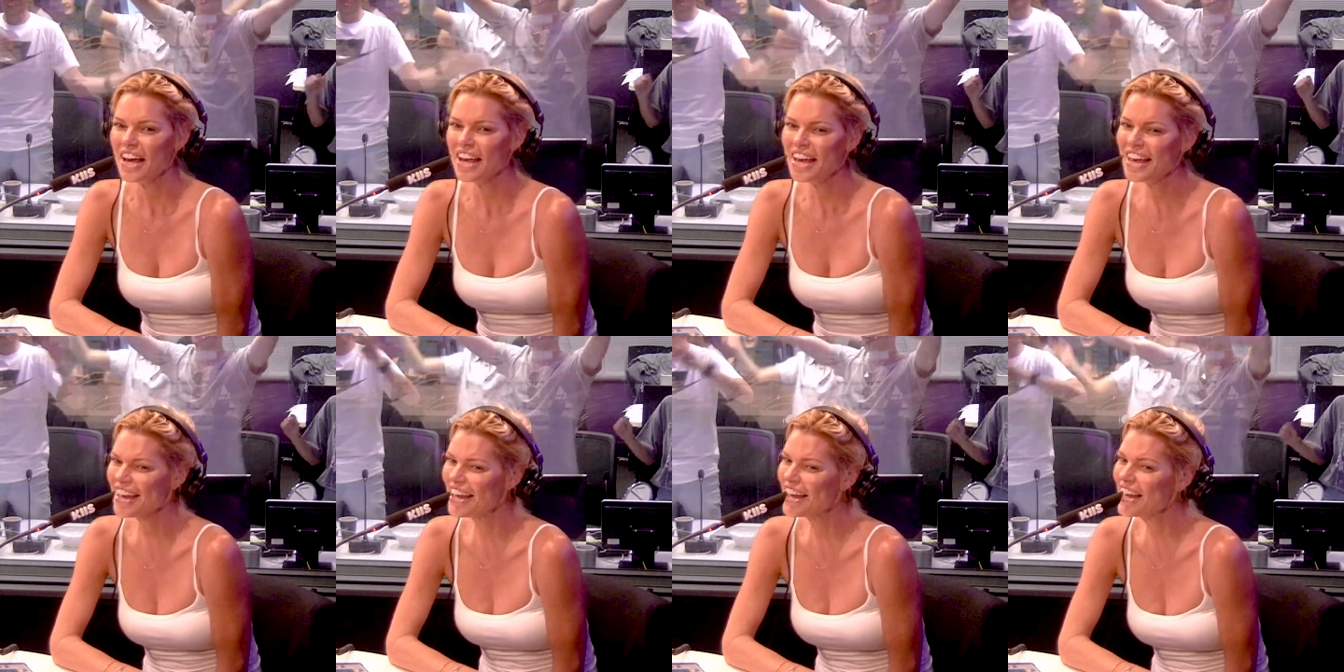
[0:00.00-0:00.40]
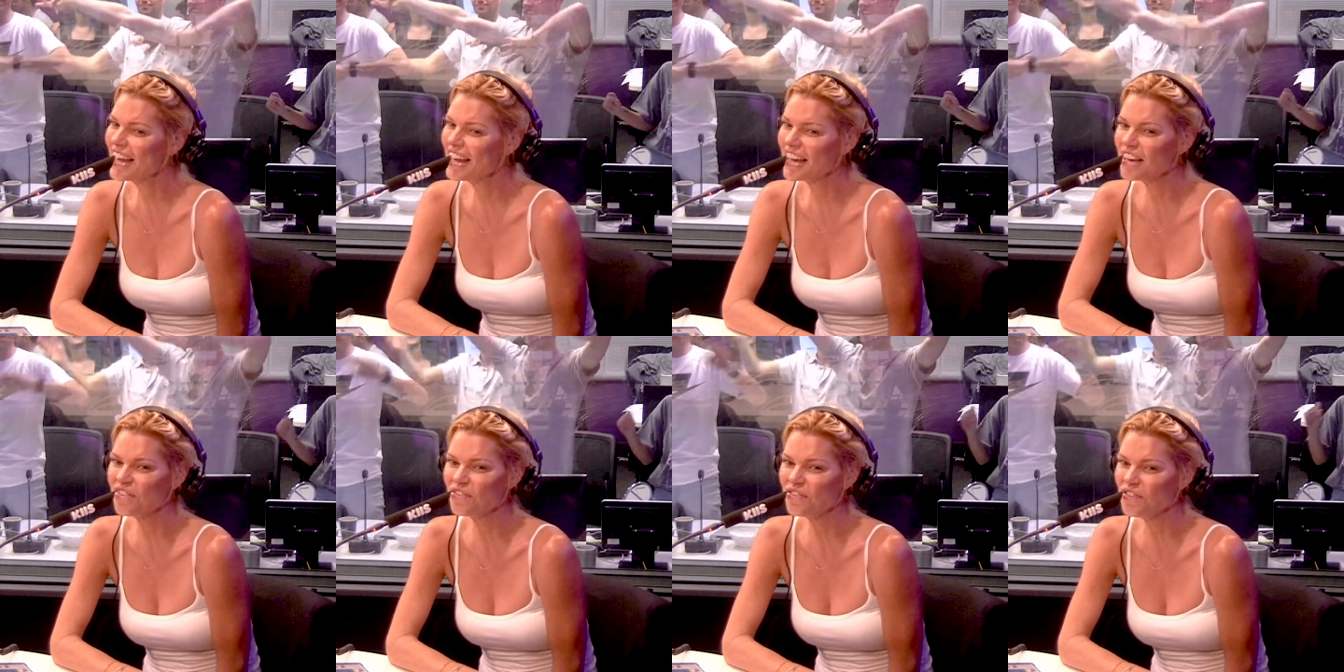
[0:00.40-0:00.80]

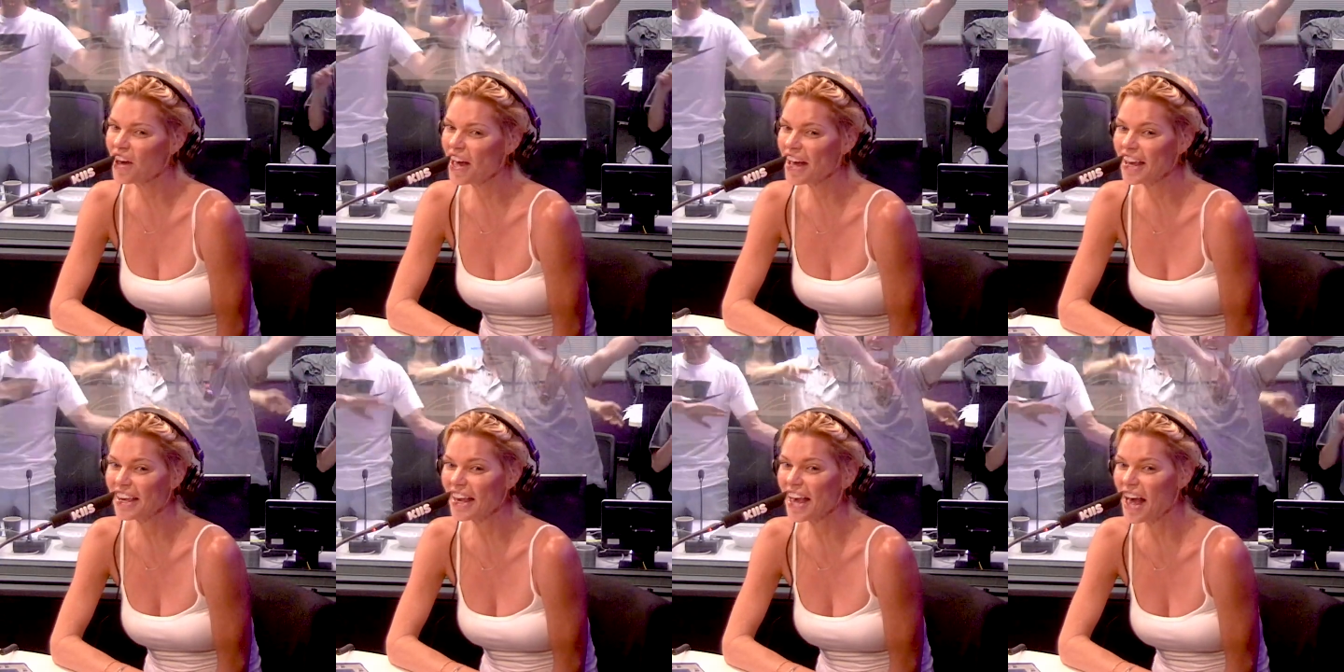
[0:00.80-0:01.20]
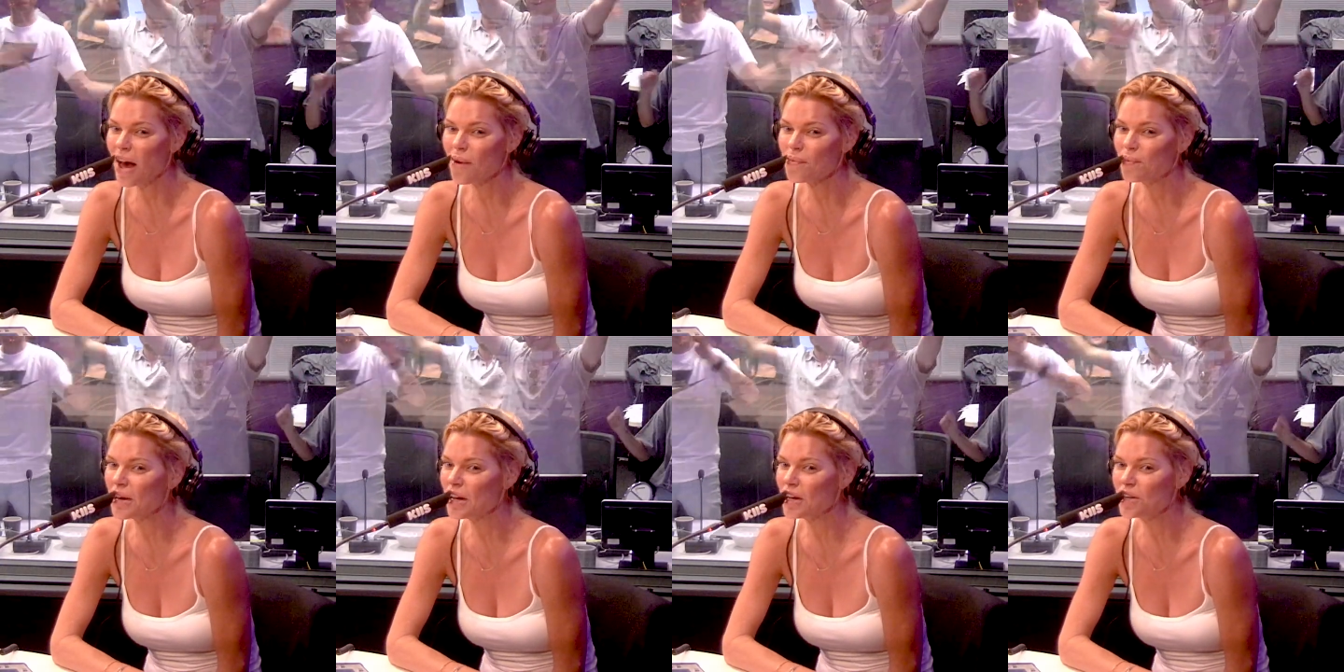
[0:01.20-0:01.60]
If you
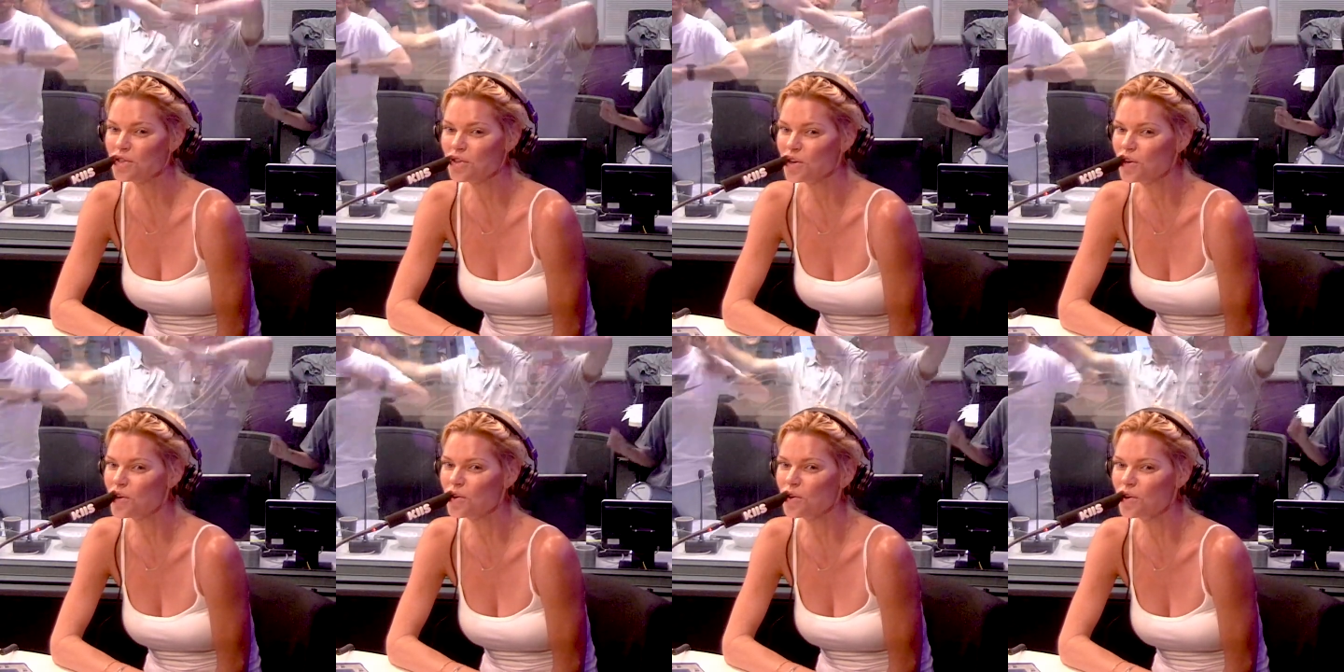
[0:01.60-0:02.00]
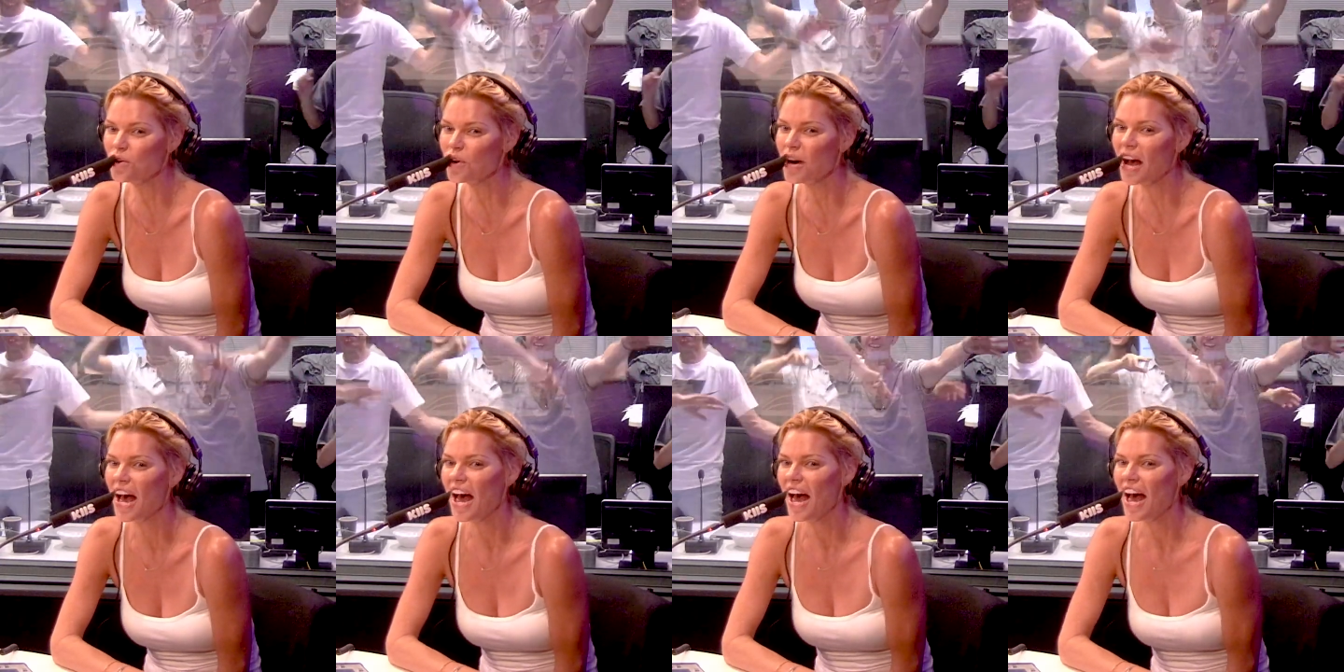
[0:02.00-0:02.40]
can't be
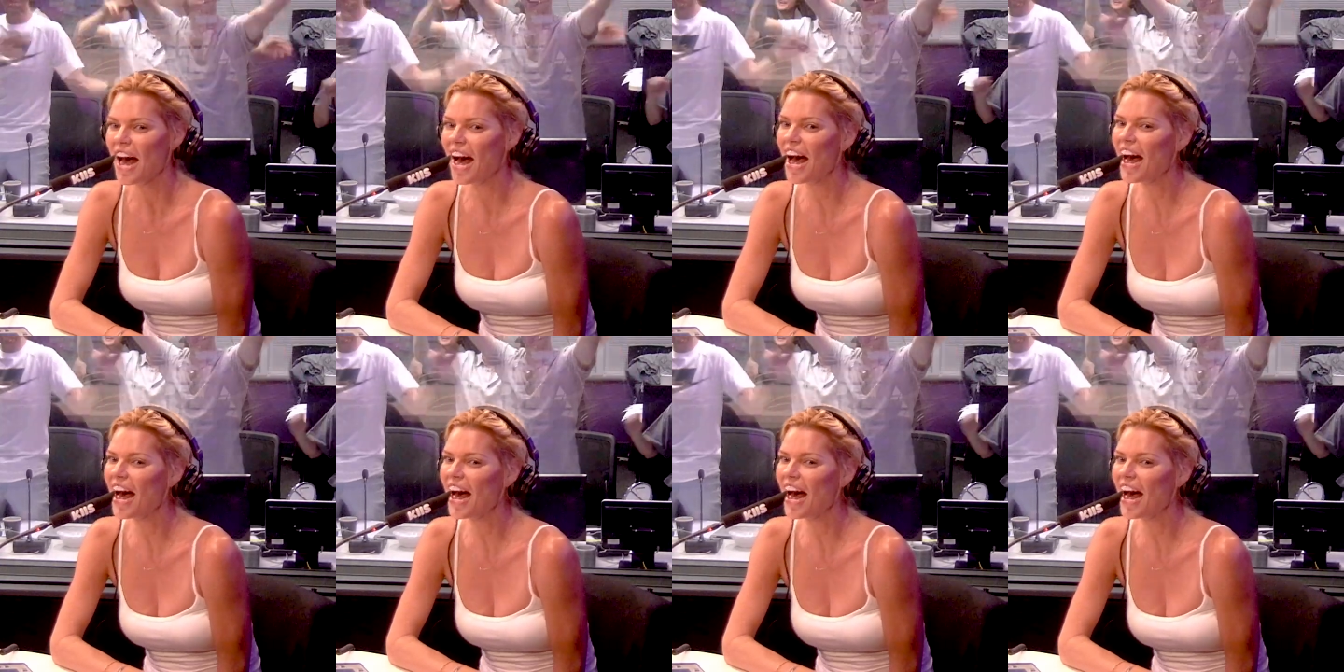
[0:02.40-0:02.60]
true,